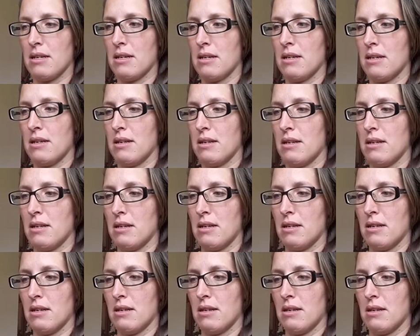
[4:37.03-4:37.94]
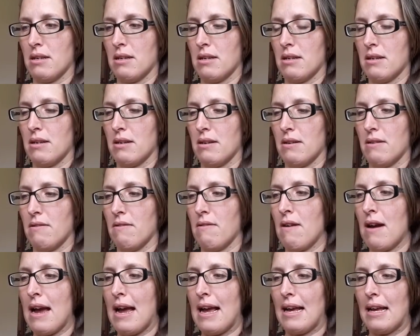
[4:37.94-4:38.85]

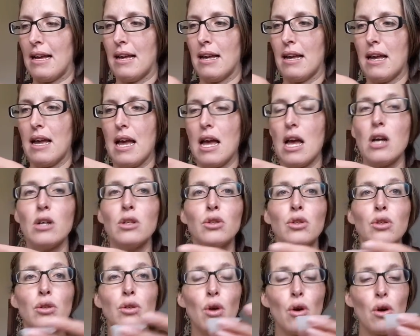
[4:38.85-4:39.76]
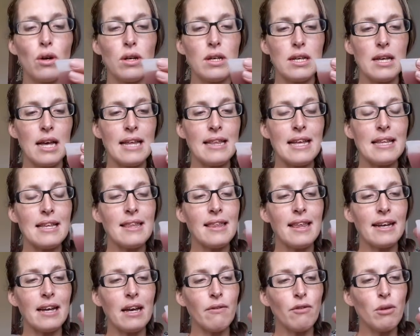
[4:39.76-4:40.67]
Right. Do not, another
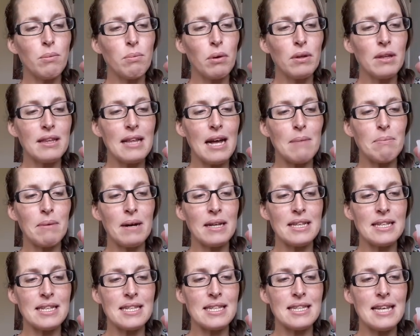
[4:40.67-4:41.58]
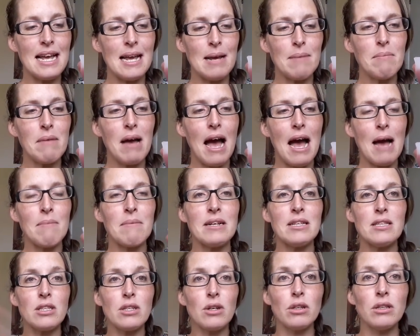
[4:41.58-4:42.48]
thing, if you pull it out by the stem,
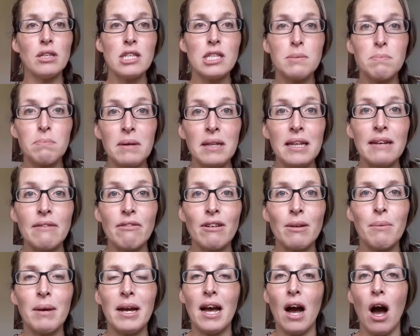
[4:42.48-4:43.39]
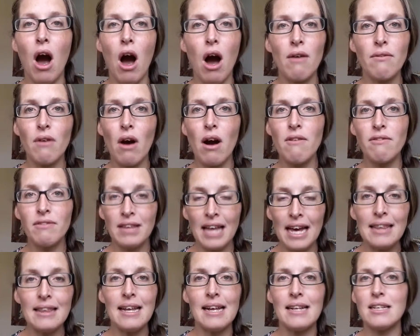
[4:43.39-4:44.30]
it's going to spill everywhere. I've
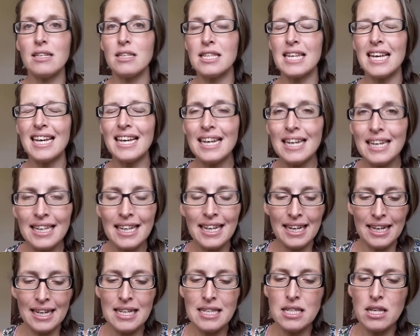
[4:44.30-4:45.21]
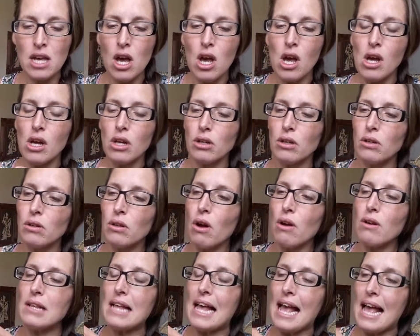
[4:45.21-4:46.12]
done that, it's hideous. You
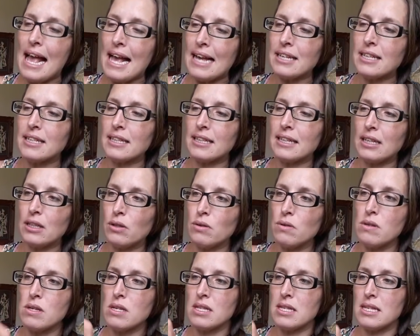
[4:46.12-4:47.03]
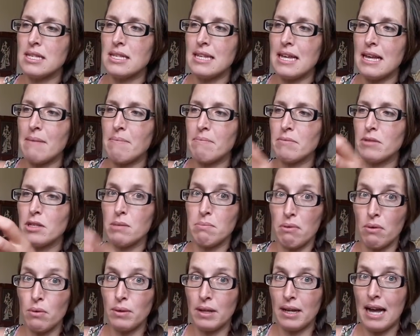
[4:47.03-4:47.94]
don't actually use the stem to
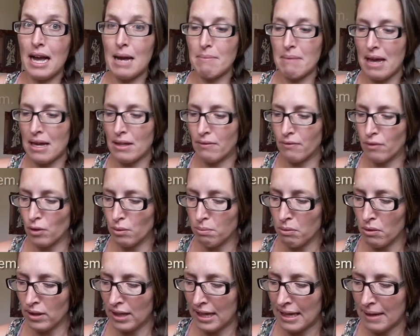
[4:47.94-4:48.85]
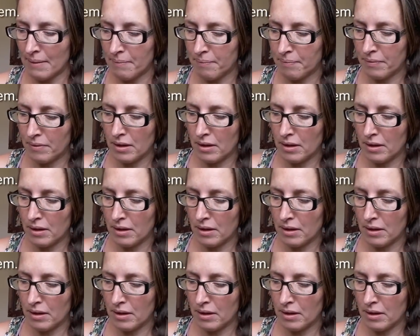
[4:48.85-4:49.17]
pull the cup out of your body.